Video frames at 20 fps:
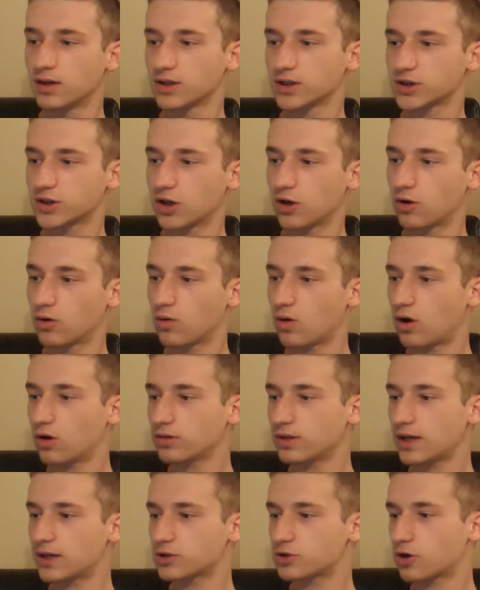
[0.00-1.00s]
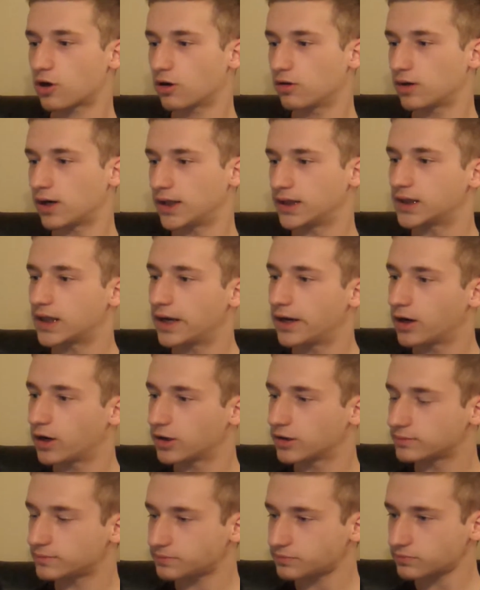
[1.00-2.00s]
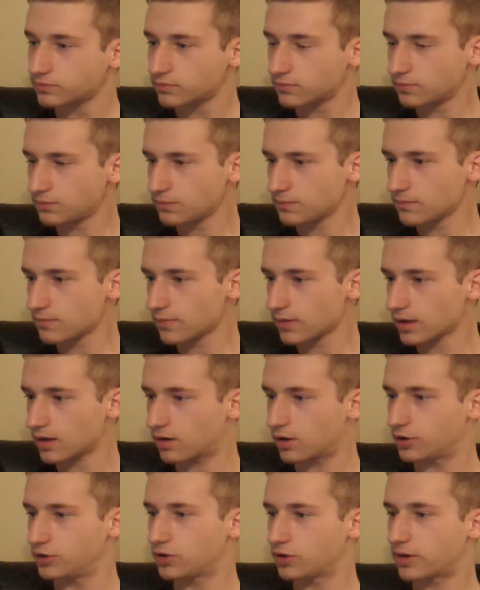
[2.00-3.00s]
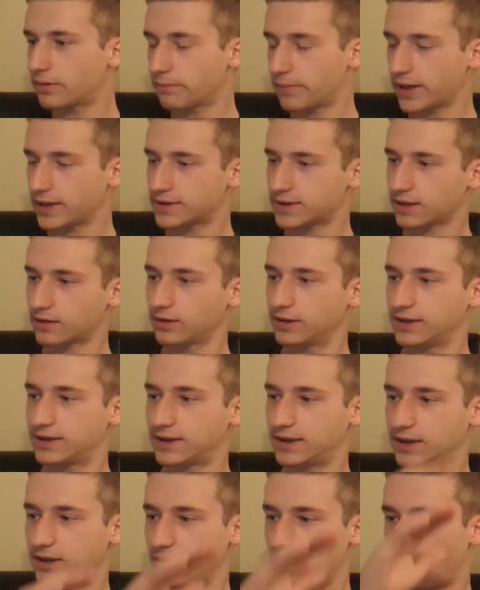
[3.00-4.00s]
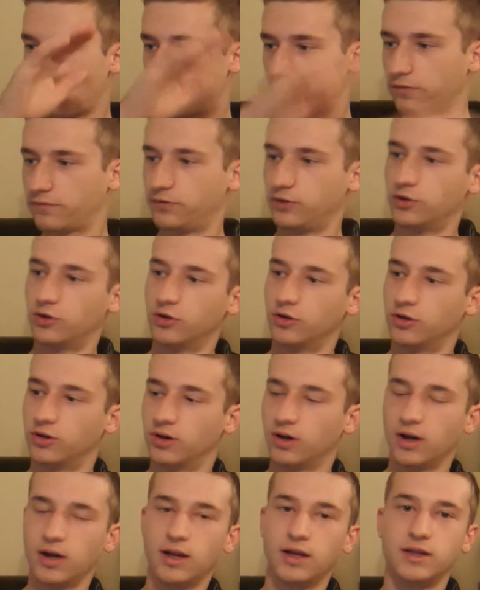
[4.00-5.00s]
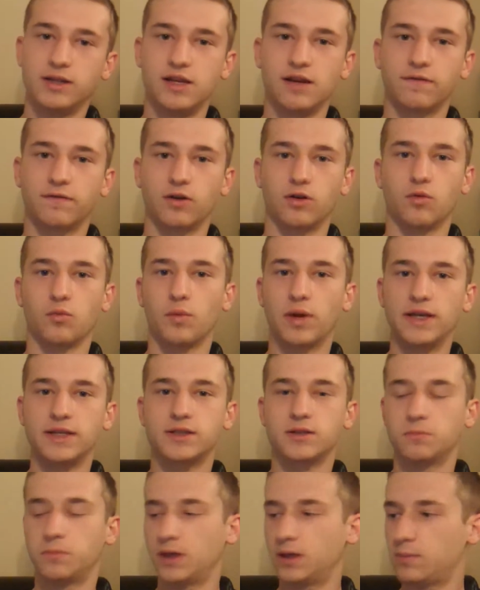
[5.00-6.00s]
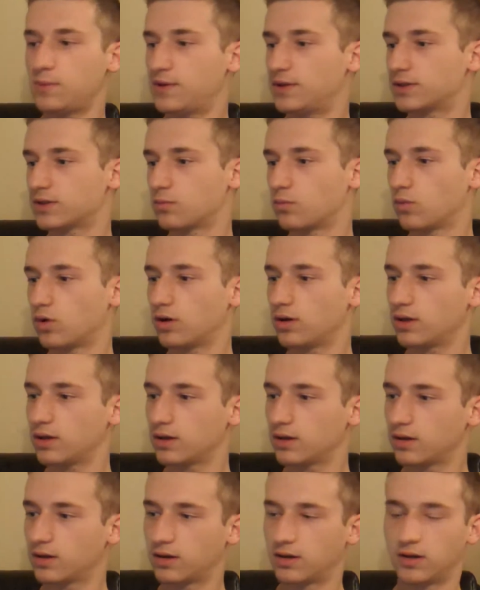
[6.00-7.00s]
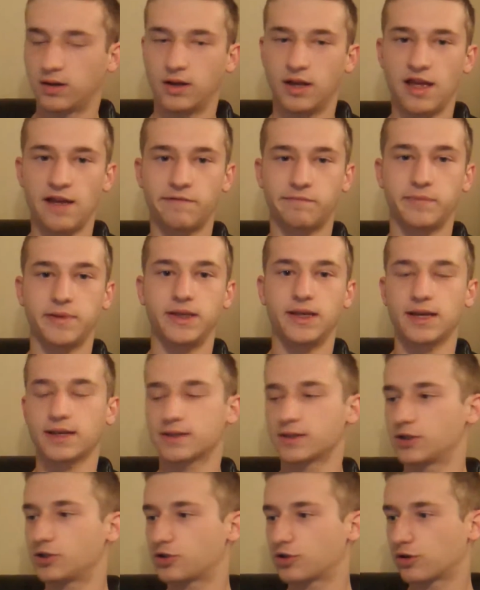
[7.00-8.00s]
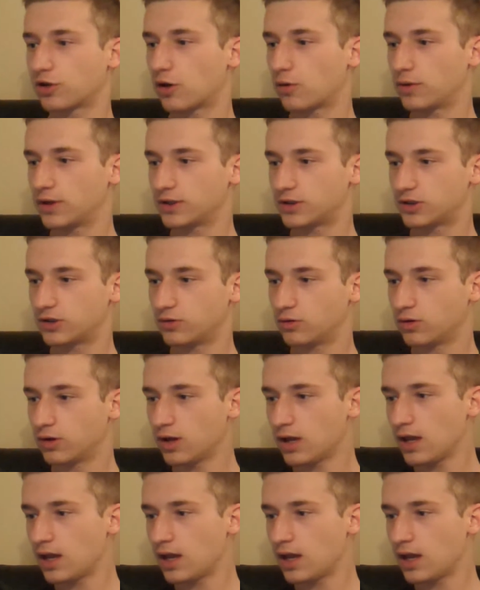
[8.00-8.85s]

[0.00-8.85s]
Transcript: So, on that chart right there, you can basically see all of your different weights of BBs and what FPS it should go into.